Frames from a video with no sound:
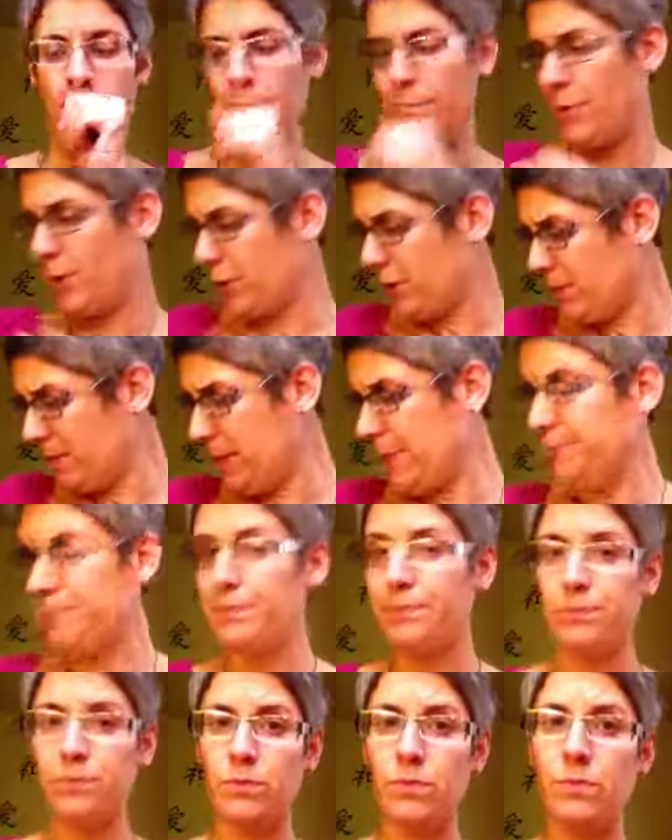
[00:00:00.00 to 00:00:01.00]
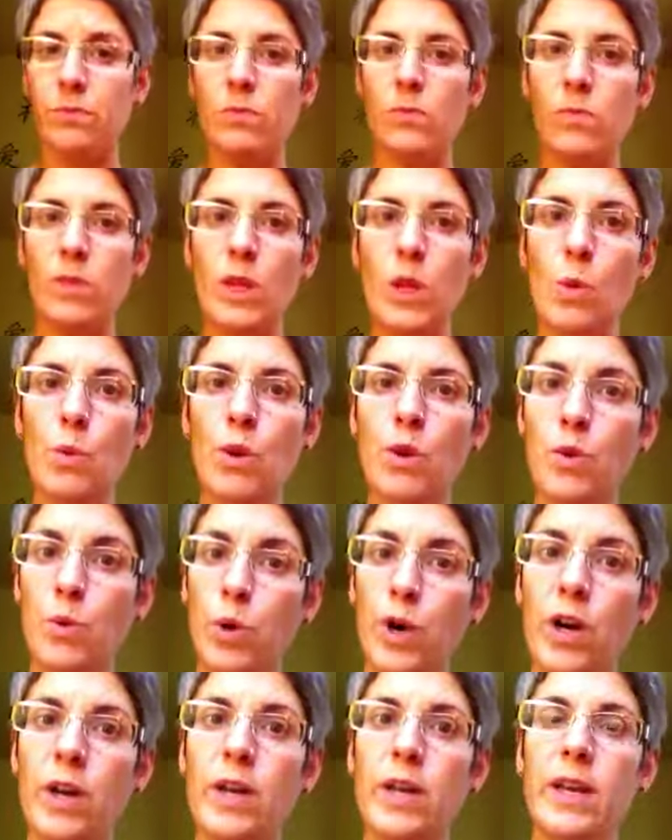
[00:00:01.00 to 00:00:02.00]
pardon me, with
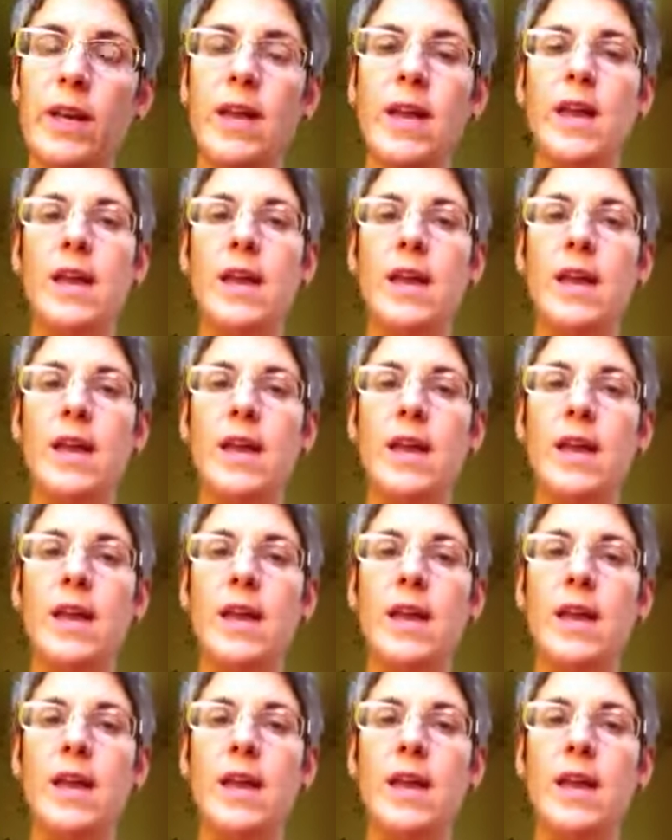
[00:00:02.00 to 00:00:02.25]
work